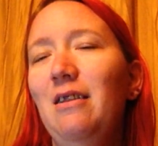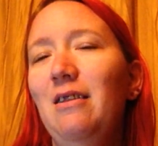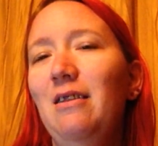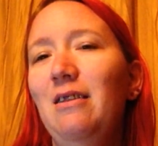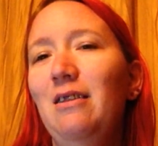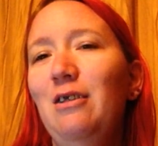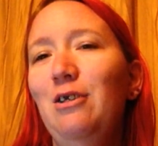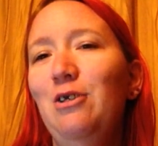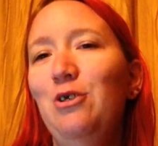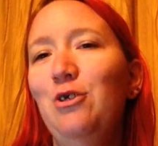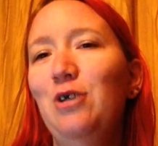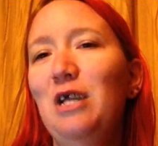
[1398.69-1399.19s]

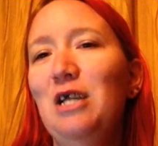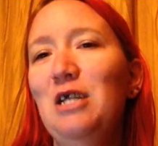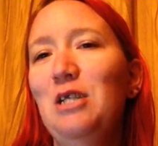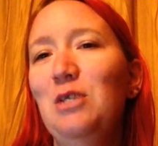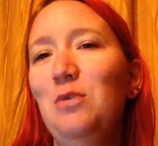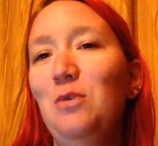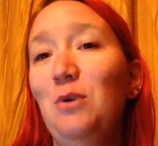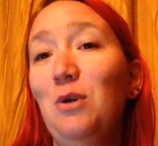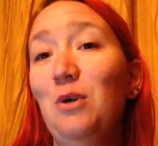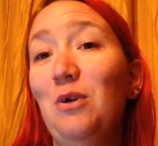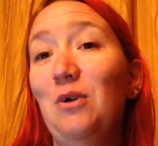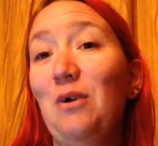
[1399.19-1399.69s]
The
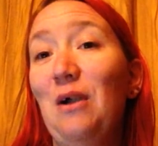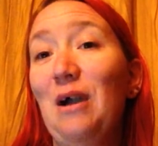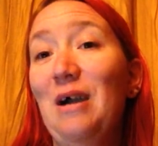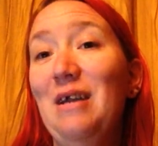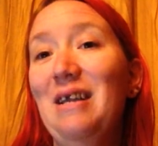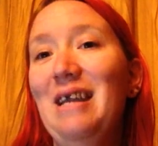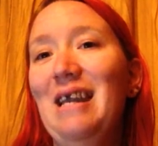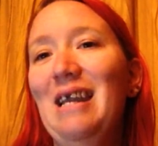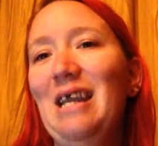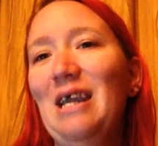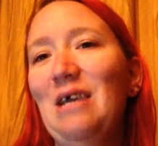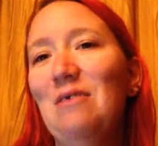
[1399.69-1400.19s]
trains weren't
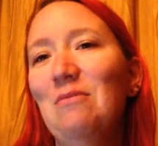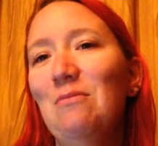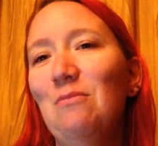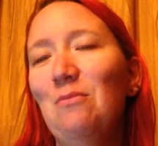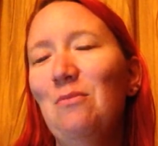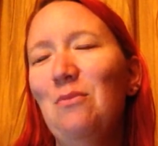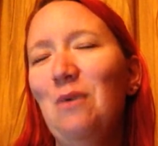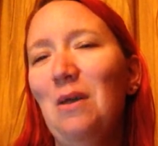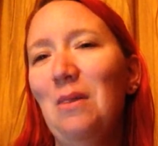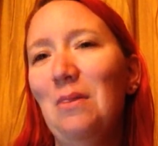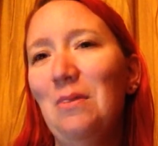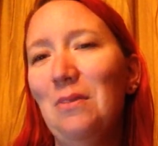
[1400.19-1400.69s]
running at
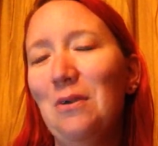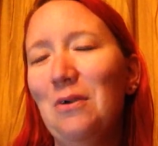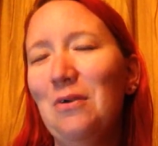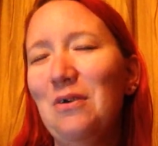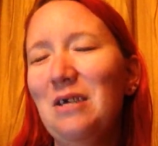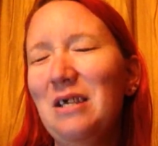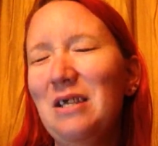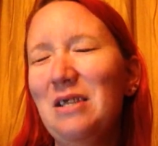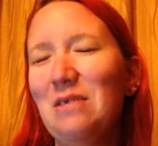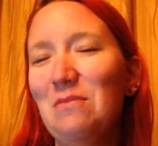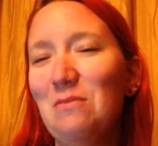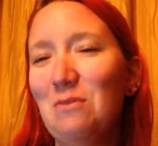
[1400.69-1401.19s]

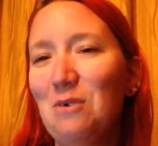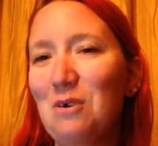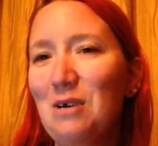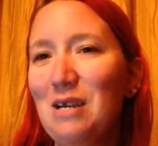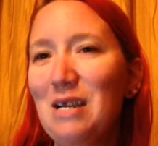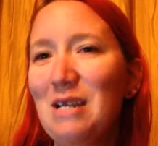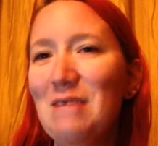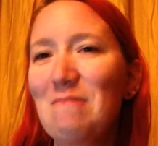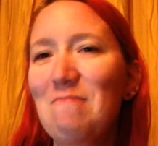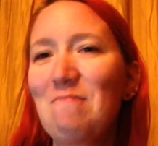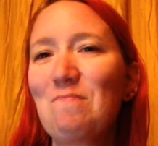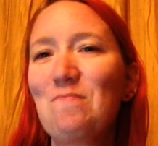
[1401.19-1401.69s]
1:30 in the
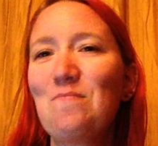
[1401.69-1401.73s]
morning.